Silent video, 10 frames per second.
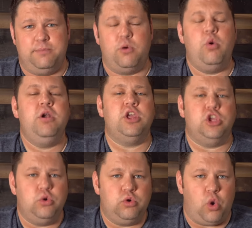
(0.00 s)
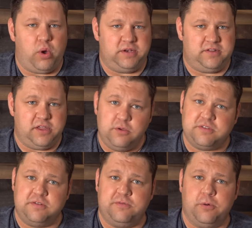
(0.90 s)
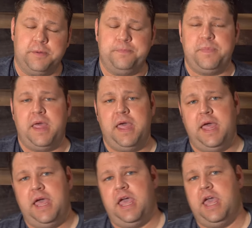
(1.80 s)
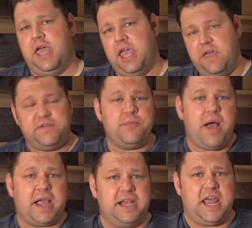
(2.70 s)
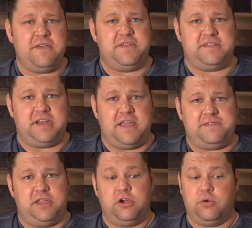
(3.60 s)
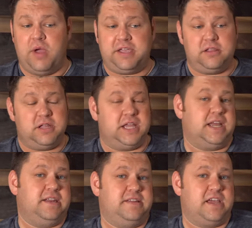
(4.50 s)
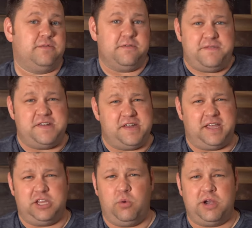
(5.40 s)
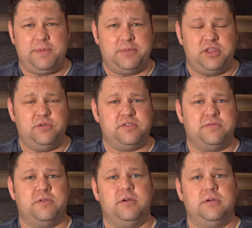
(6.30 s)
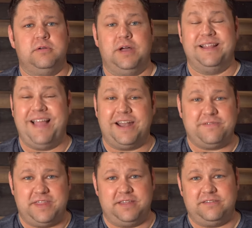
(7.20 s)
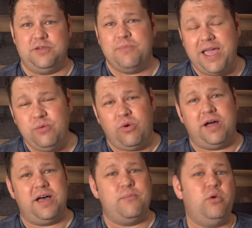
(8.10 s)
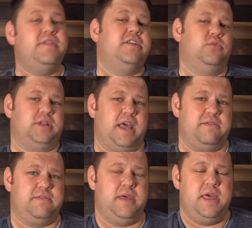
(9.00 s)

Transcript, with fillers: but what are you going to use it for? If your pocket knife is a knife that you're regularly going to take for fishing and you want to be able to use it for a lot of things, you might want a multi-tool knife